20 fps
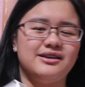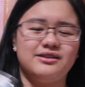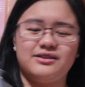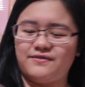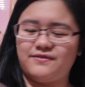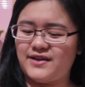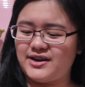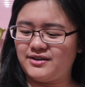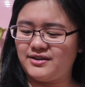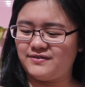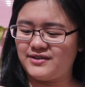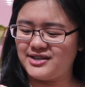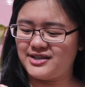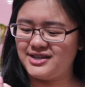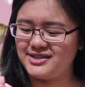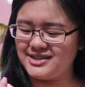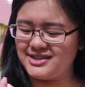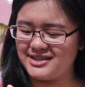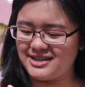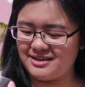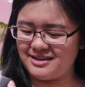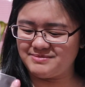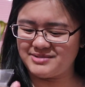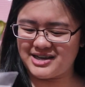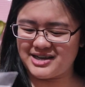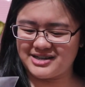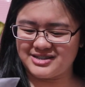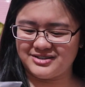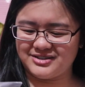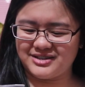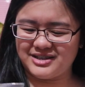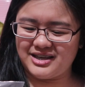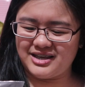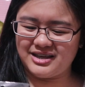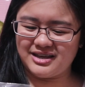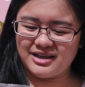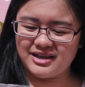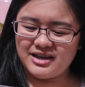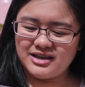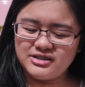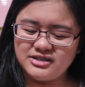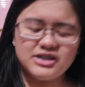the Final Fantasy games, actually.